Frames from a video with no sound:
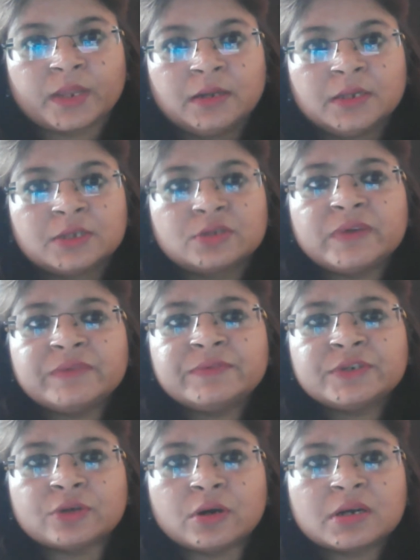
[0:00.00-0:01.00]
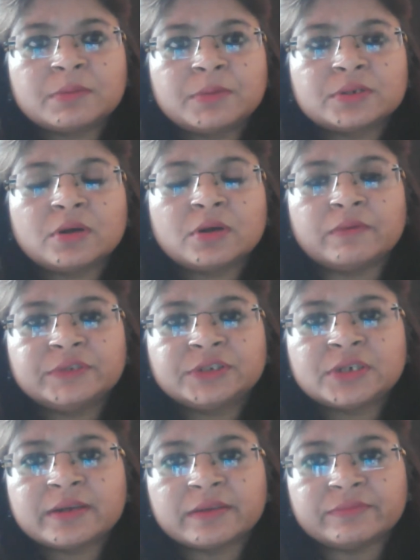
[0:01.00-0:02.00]
So when we talk about the
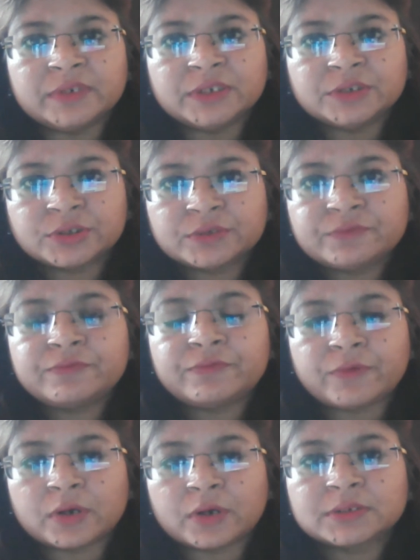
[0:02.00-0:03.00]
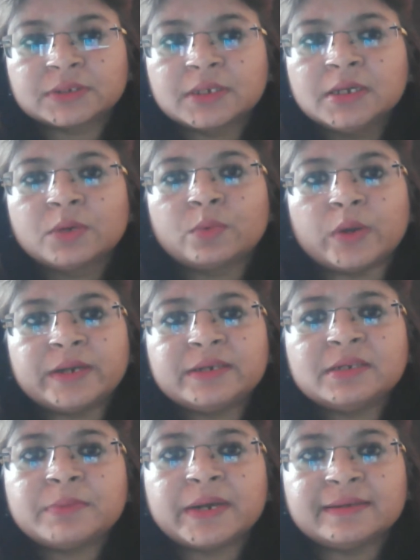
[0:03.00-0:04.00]
official definition for the
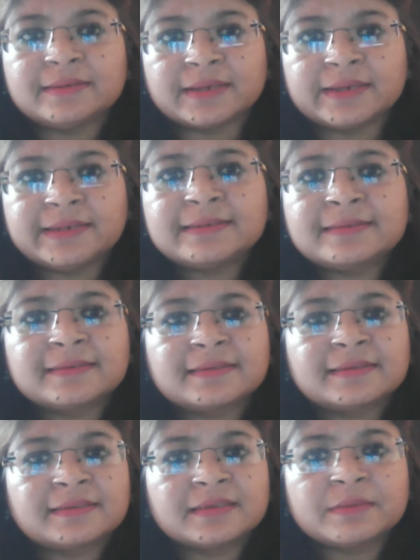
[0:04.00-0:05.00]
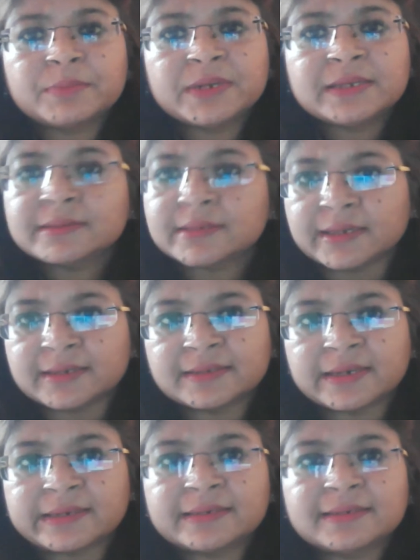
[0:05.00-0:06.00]
quality by design, it simply says
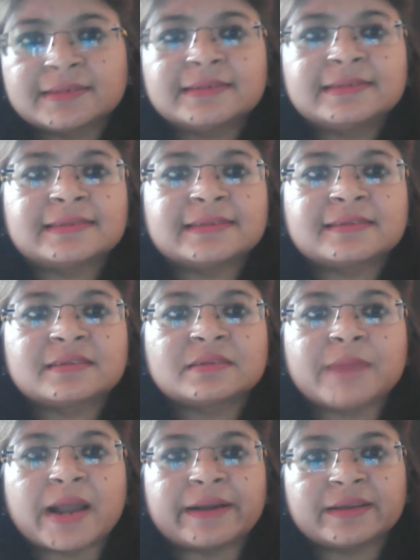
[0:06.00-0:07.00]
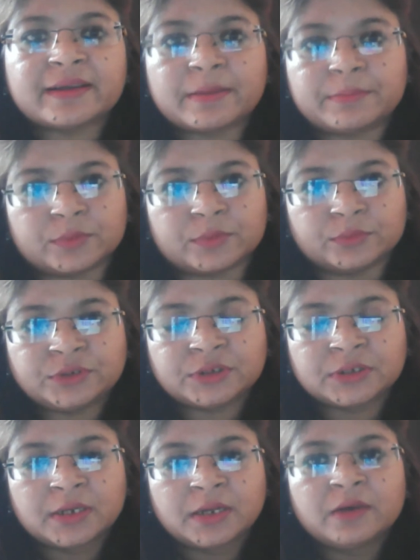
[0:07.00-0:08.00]
that it is a systematic
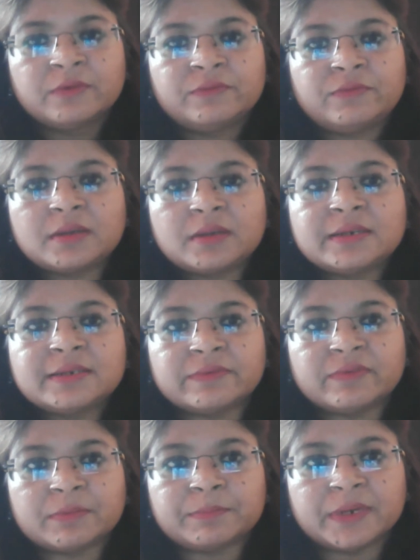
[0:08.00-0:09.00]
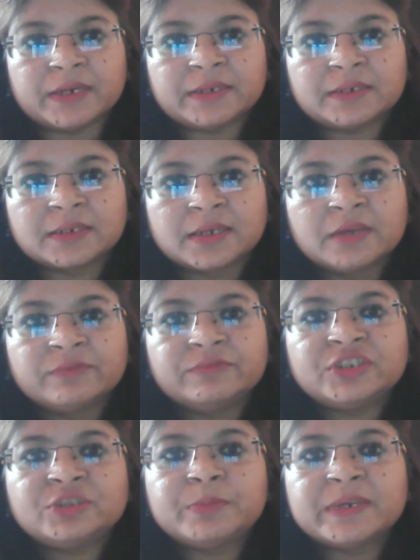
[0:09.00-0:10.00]
approach for the development
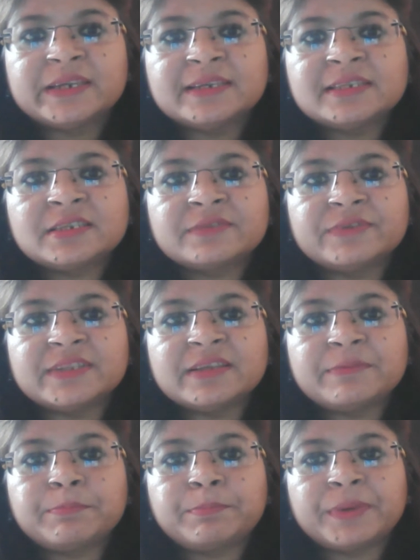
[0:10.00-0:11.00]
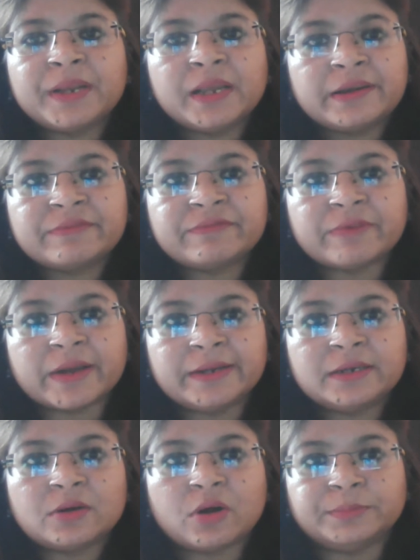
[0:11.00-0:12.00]
which begins with the
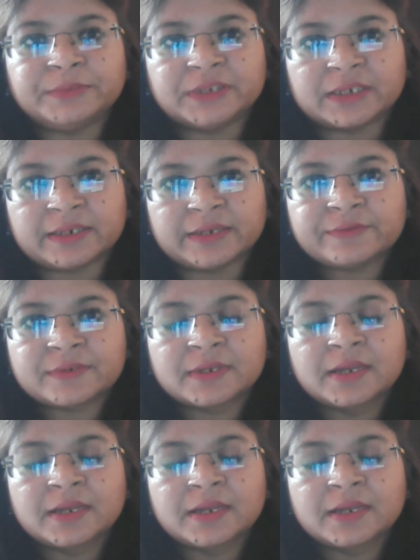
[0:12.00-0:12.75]
predefined objectives